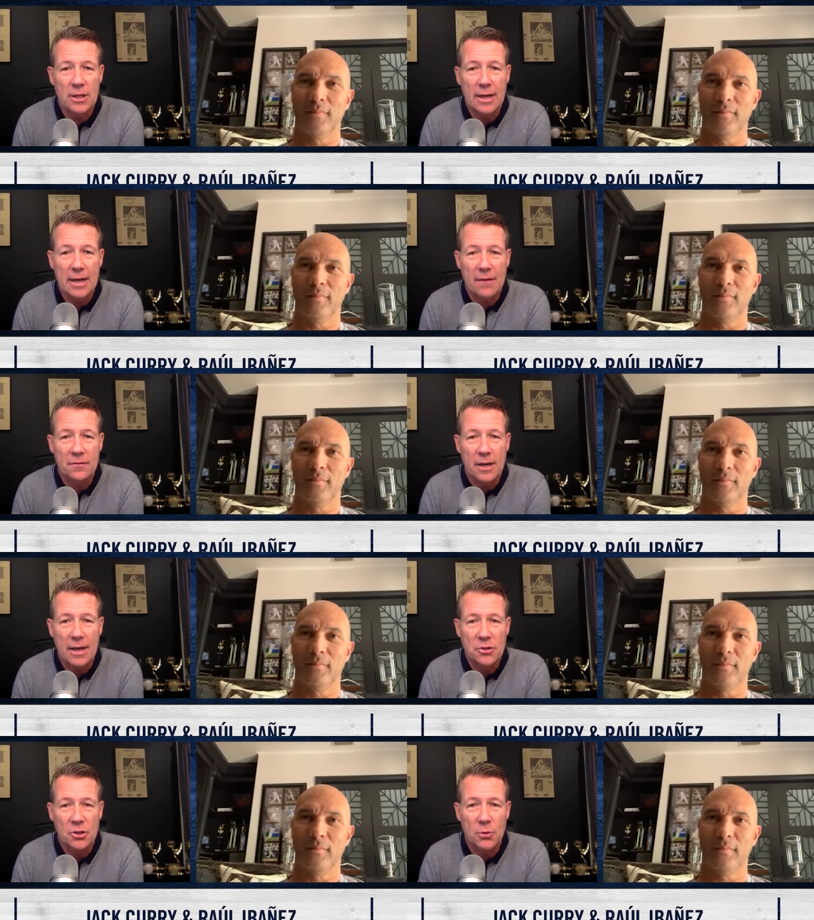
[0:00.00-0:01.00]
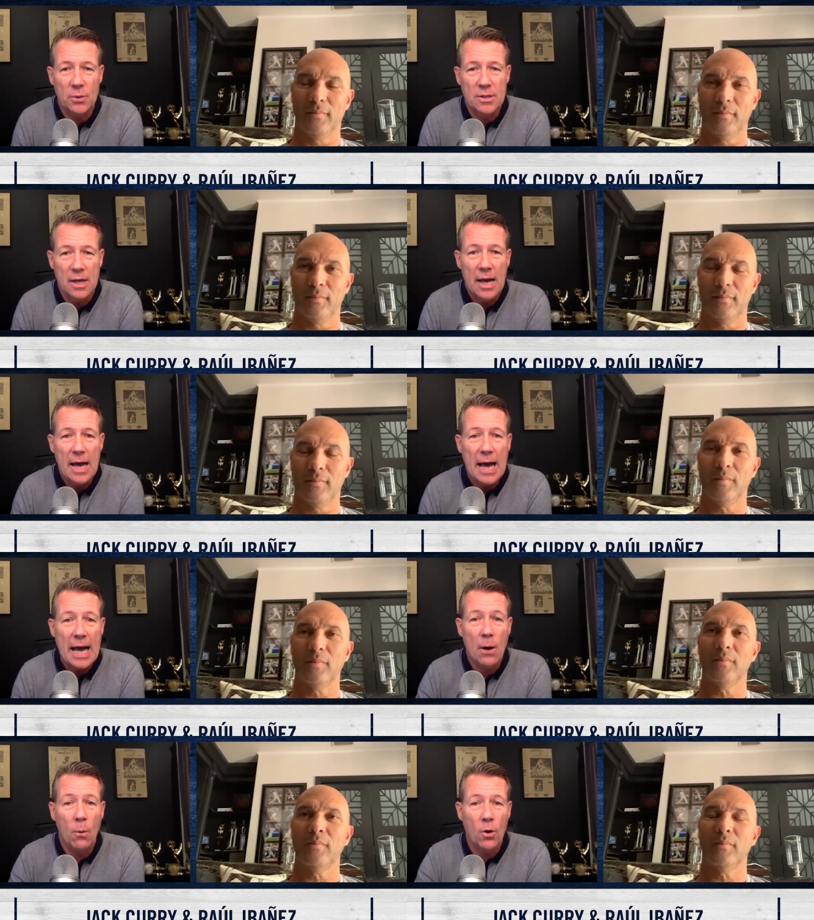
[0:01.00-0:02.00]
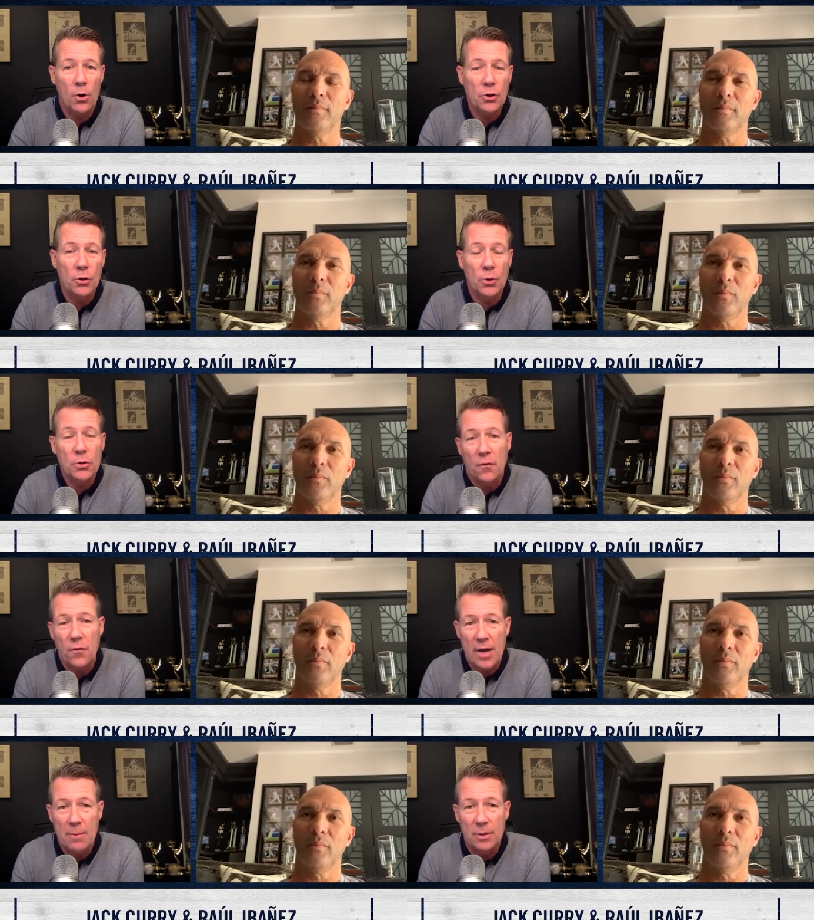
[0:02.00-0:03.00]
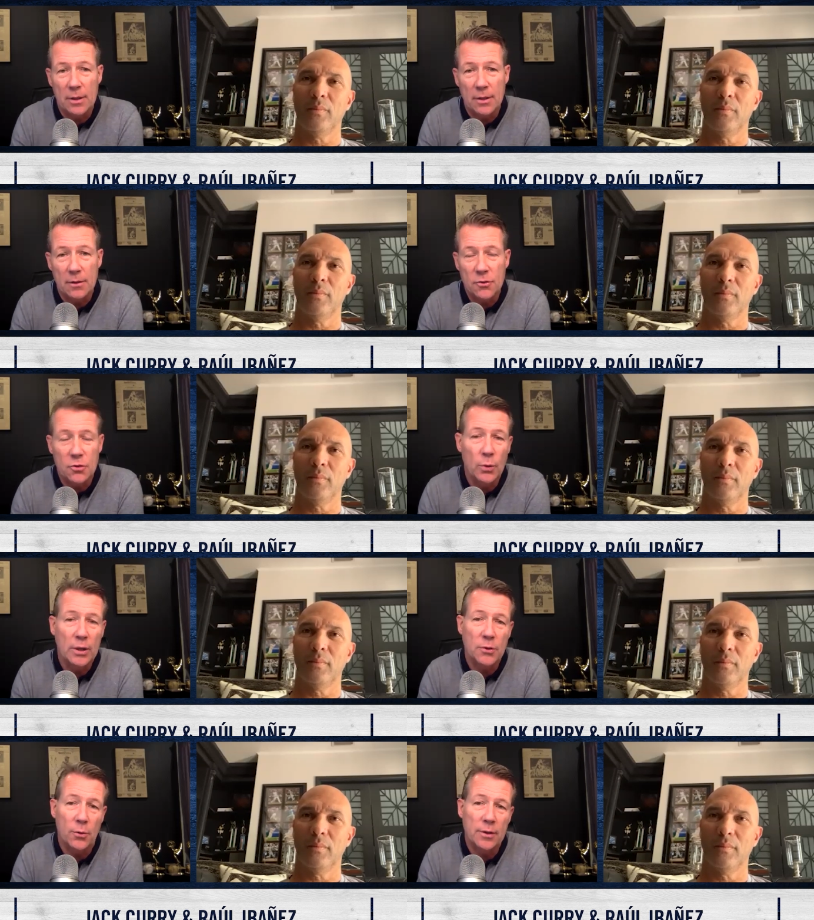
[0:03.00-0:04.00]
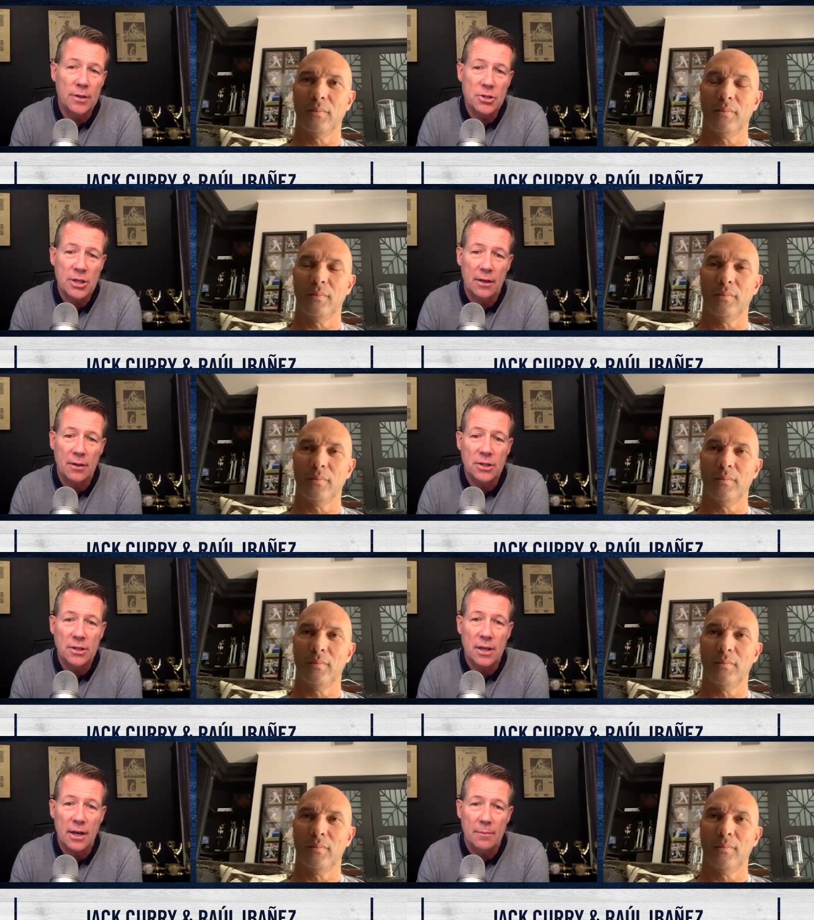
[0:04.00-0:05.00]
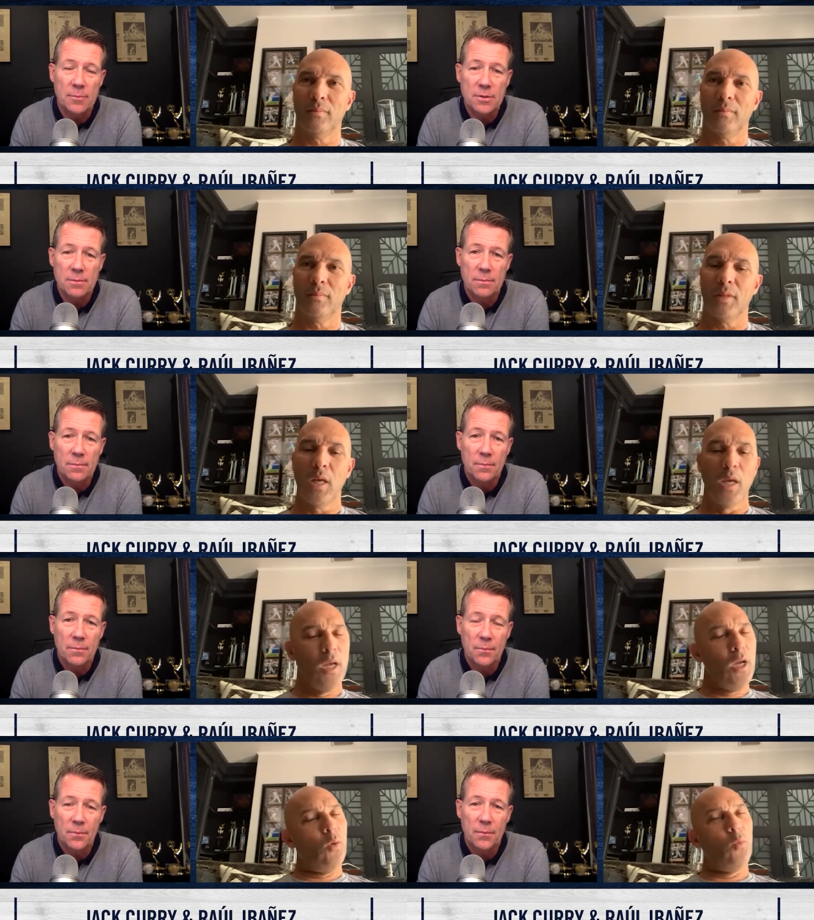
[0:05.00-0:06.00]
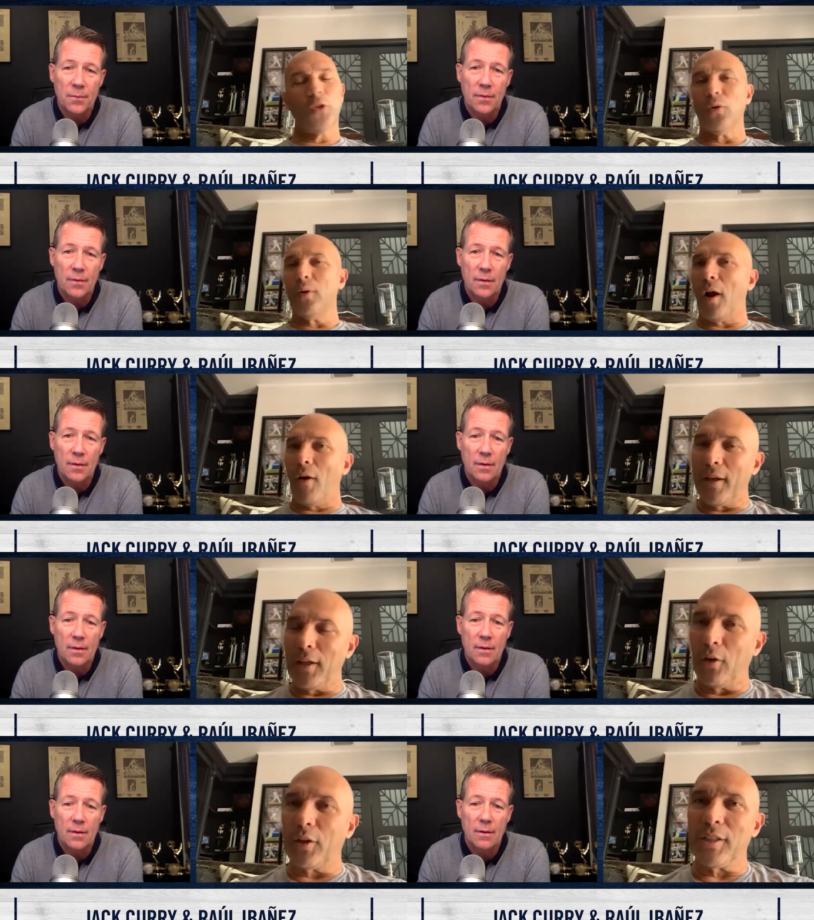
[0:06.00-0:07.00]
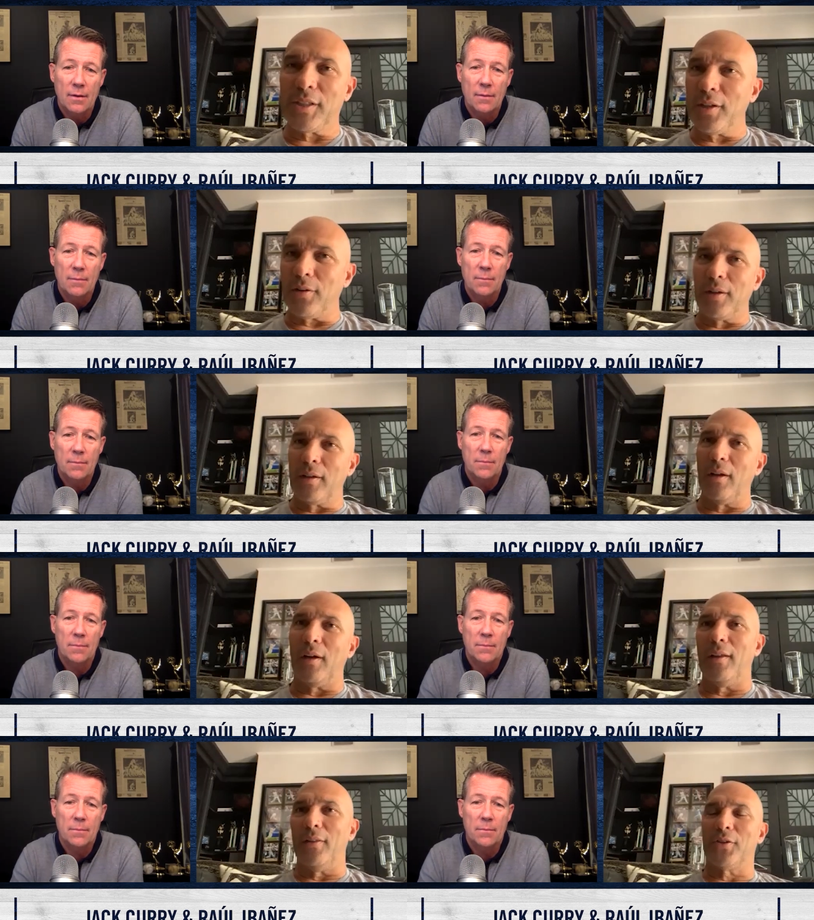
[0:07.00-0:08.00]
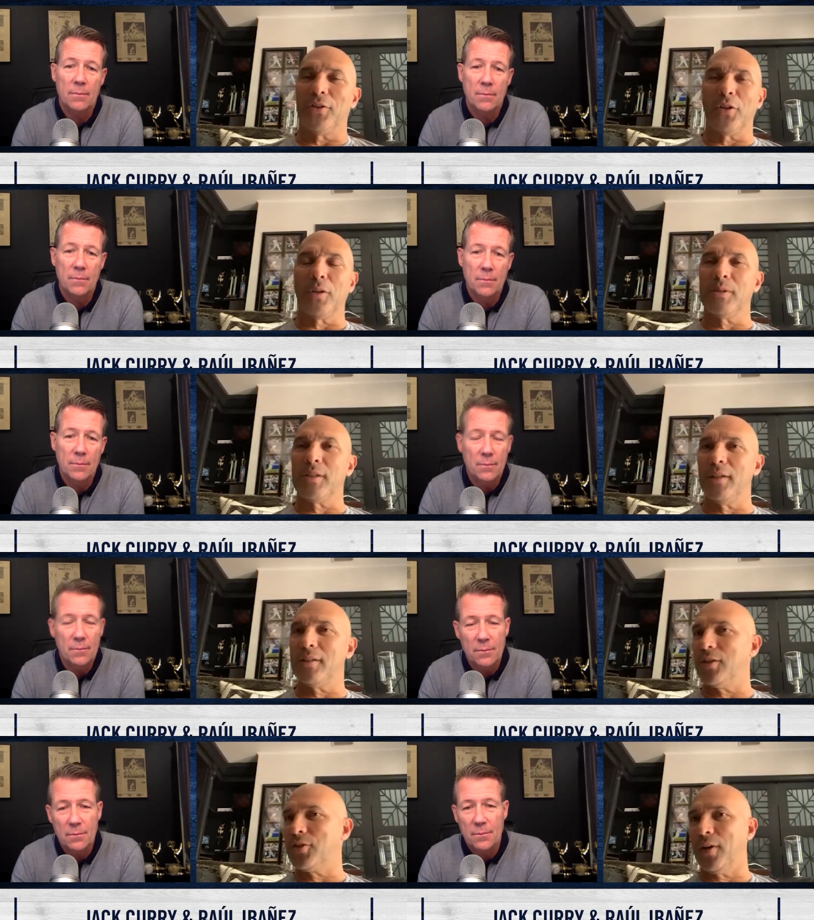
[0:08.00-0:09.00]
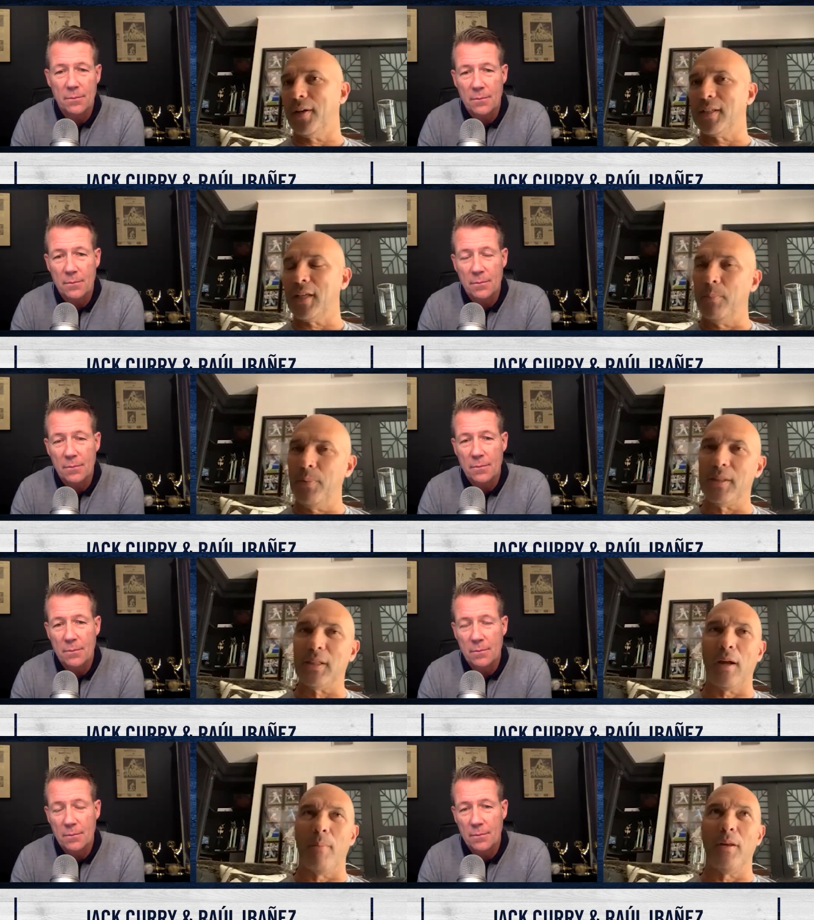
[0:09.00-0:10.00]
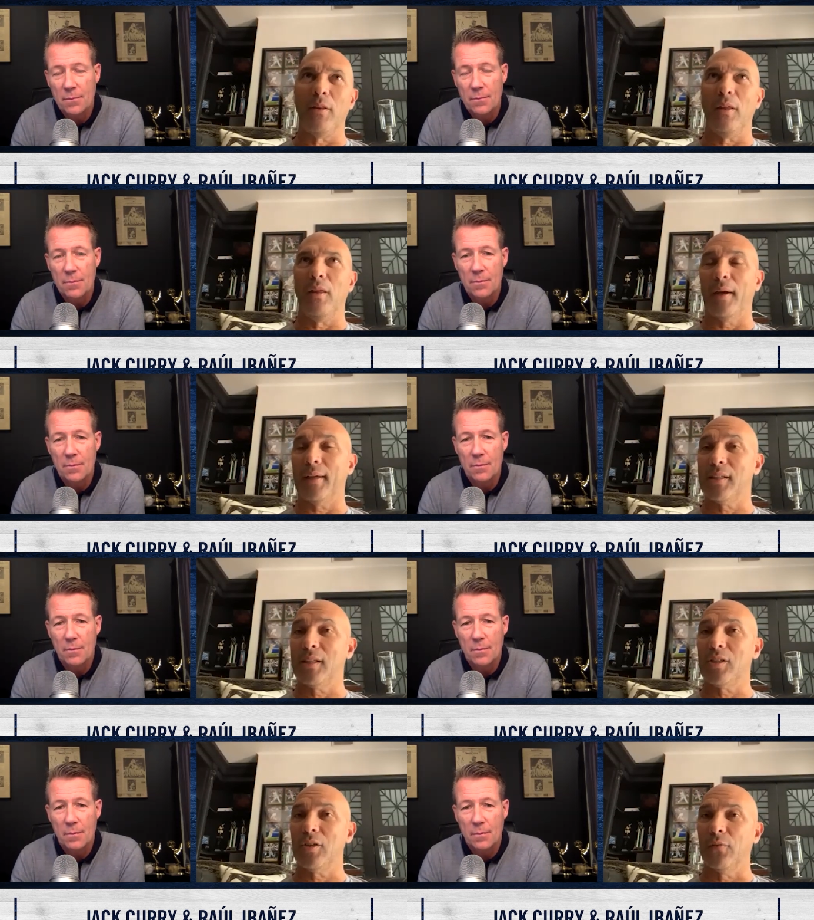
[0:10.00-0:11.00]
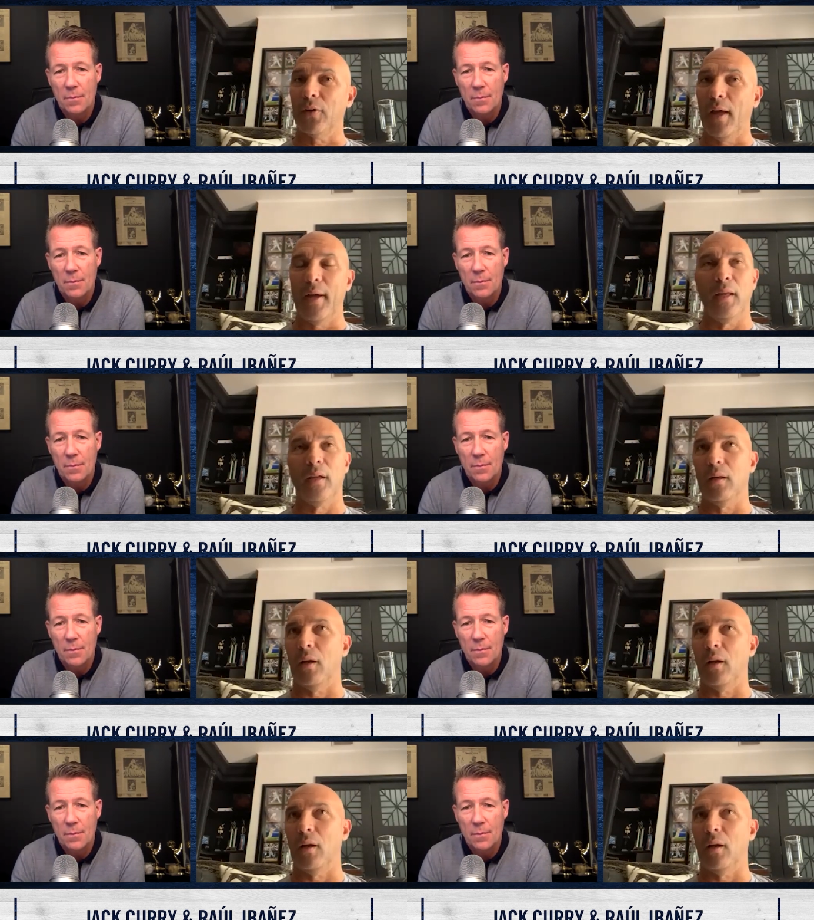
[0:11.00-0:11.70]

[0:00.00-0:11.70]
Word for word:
Speaker 1: thing I have to ask you is how are you and your family doing during these challenging times?
Speaker 2: We're doing all right, you know, considering uh, the circumstances, trying to stay busy. I mean, I guess the silver lining you